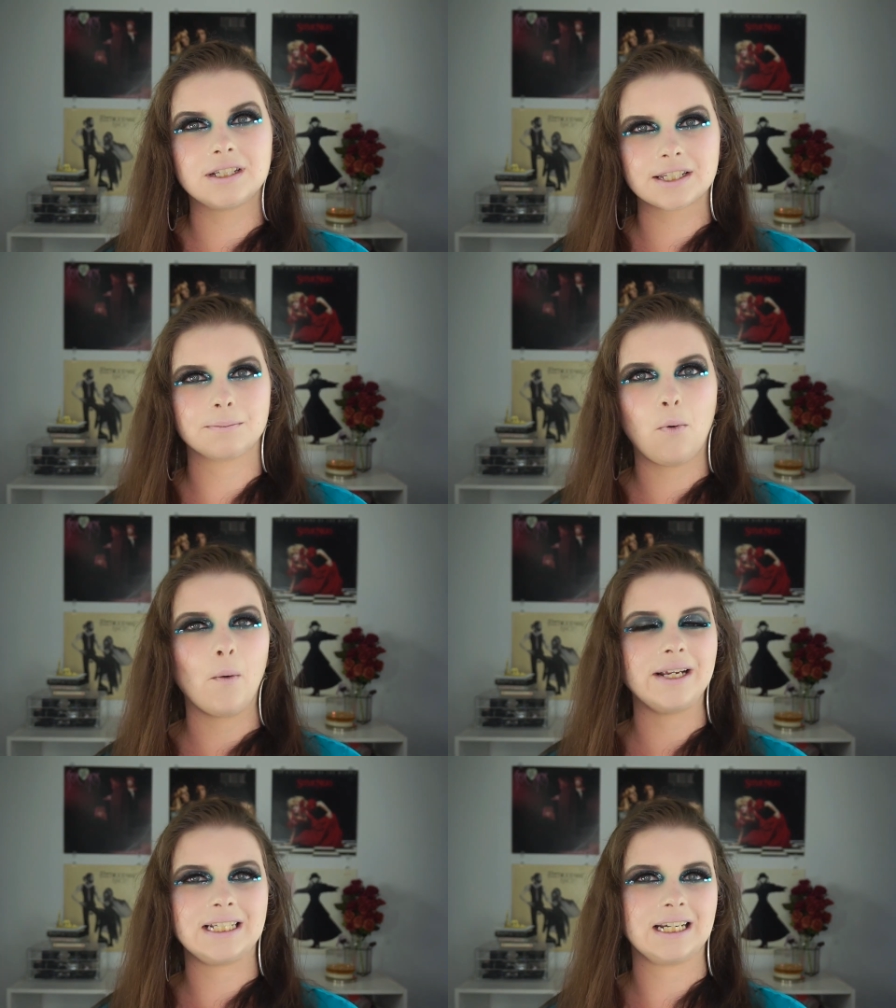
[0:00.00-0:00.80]

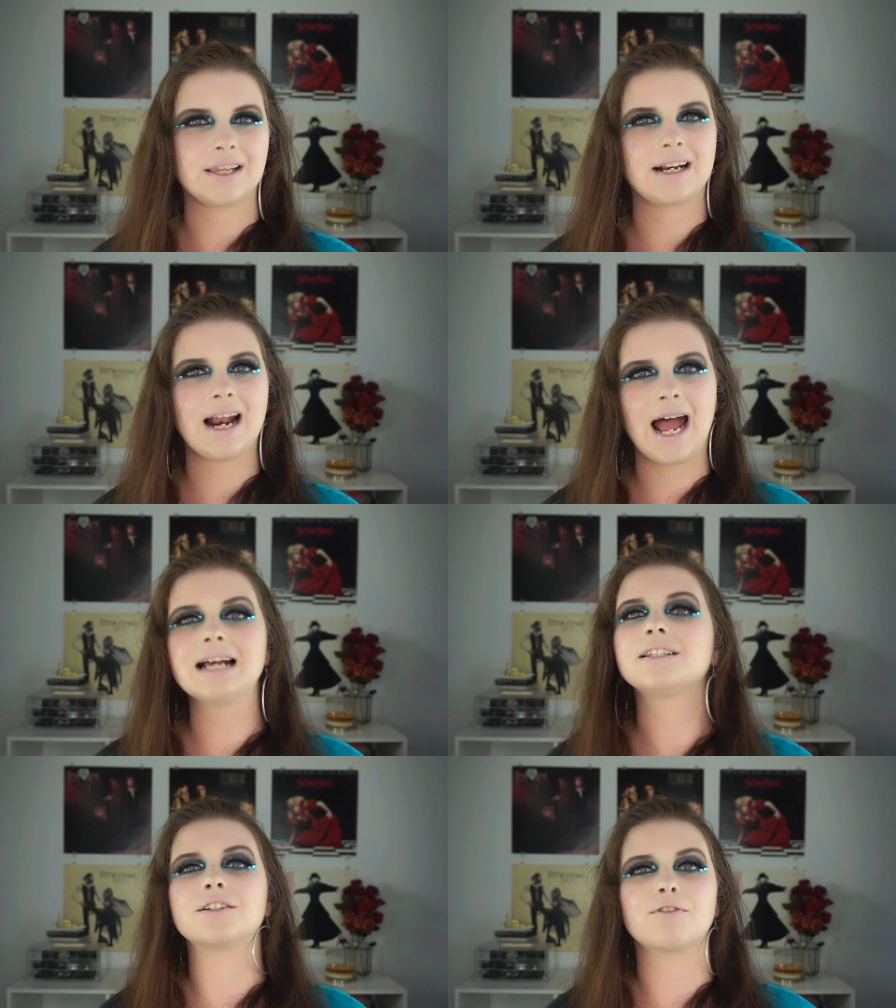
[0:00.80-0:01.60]
disappointing that it
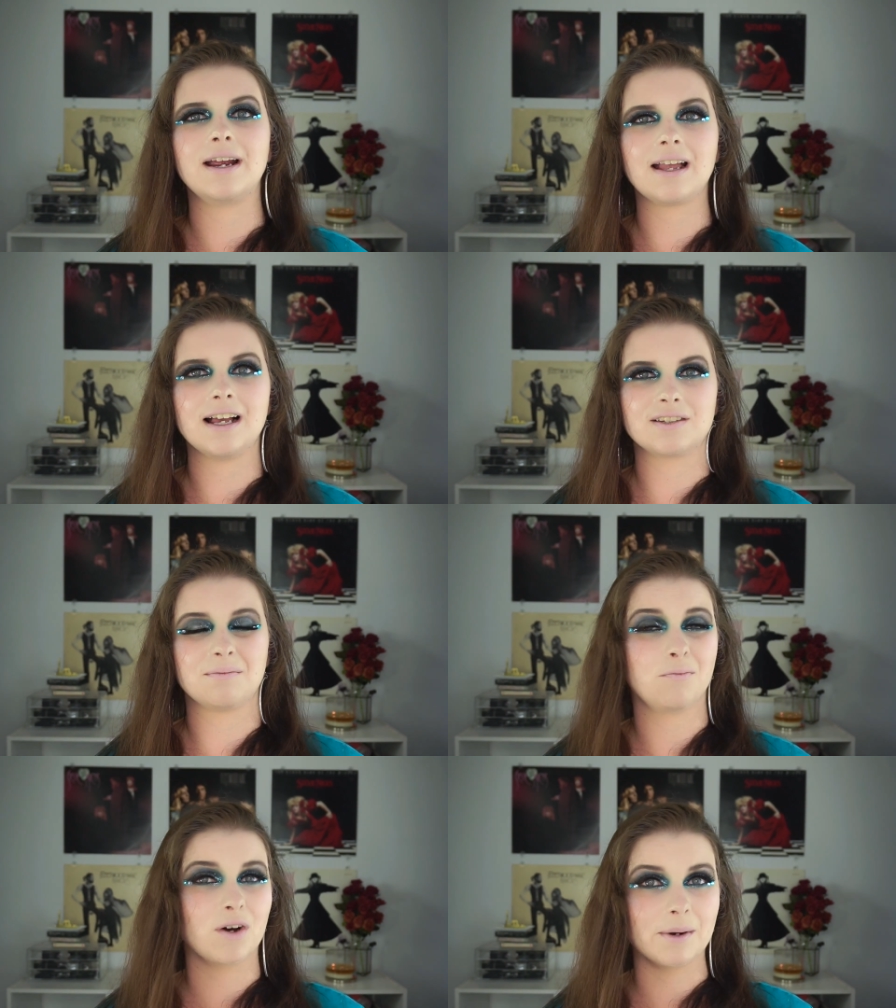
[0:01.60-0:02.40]
has to rank
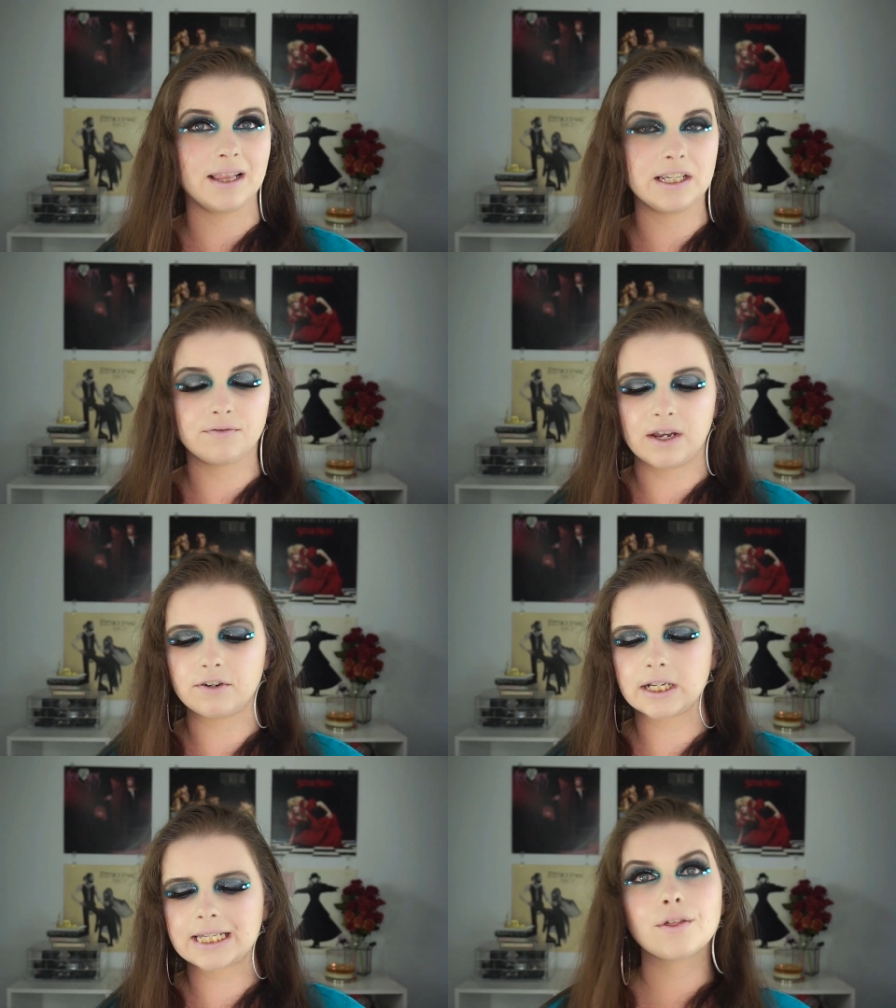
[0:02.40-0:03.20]
as one of my least
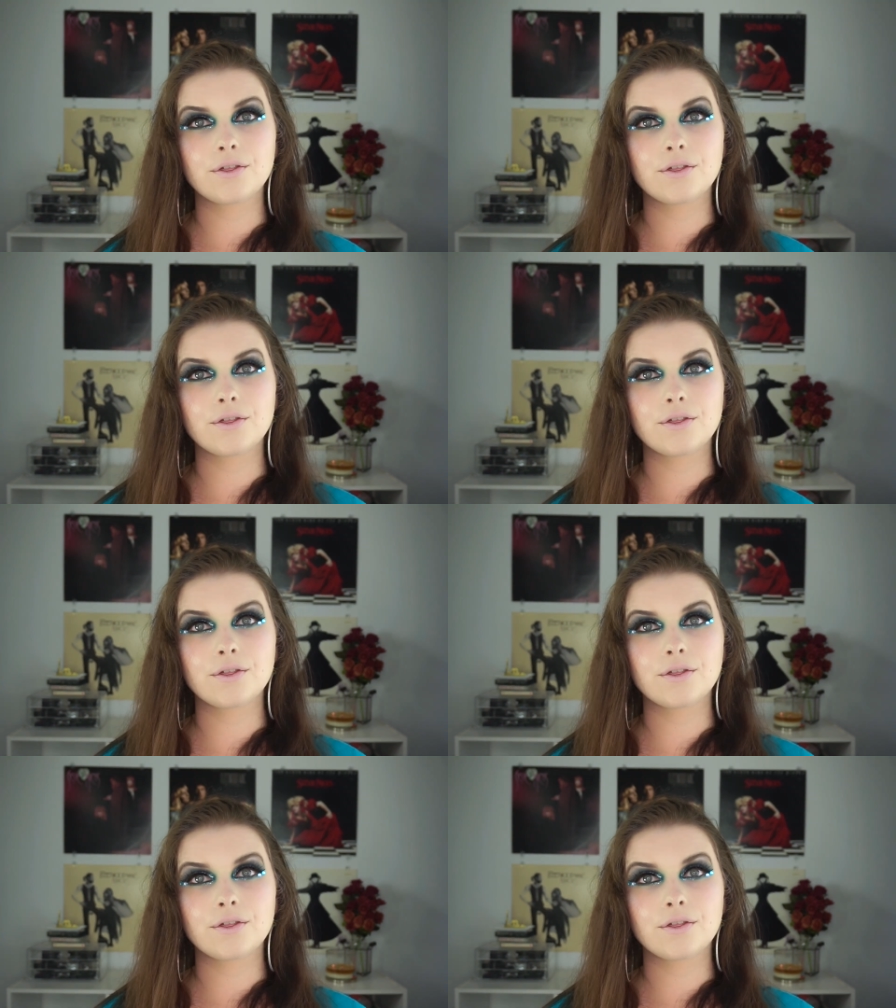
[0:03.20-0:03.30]
favorites.